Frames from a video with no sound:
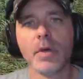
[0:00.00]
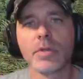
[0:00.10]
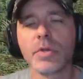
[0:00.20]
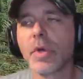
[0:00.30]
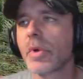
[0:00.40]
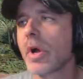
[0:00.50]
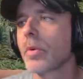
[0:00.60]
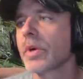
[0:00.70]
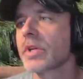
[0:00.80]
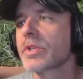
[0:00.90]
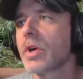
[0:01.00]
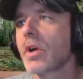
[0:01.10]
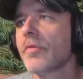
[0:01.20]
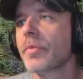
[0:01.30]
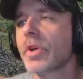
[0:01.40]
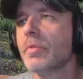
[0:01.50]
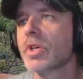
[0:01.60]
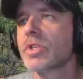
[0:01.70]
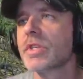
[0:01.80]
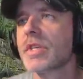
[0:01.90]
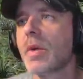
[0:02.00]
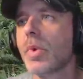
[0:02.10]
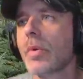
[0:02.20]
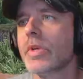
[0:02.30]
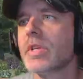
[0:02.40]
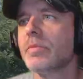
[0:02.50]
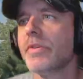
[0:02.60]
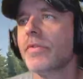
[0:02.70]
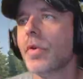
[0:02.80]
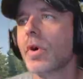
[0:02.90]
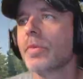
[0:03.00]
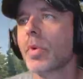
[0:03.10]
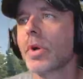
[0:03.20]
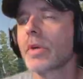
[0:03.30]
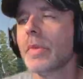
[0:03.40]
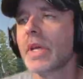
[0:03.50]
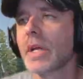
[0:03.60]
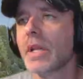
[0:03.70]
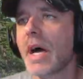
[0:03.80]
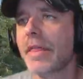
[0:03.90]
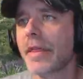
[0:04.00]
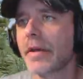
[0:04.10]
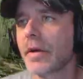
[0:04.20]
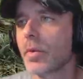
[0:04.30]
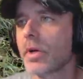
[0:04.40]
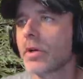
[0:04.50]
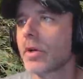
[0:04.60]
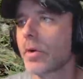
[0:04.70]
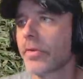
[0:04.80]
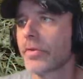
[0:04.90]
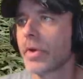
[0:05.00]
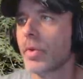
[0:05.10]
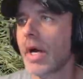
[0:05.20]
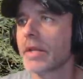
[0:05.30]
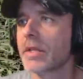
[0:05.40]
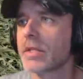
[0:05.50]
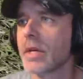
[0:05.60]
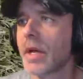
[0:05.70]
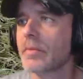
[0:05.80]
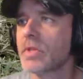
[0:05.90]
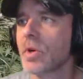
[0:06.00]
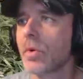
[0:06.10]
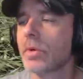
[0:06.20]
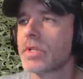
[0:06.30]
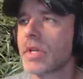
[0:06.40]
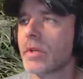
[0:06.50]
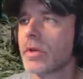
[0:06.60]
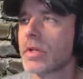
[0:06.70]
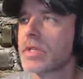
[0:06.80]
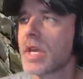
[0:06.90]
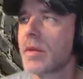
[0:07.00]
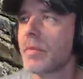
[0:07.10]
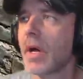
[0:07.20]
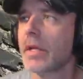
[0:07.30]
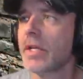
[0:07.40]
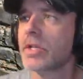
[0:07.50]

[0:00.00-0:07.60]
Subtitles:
So here we are. We're going to start off pretty much the same way we did before, but we're going to make it a lot thicker. We're going to go 3 wide this time, so it's going to look the same on each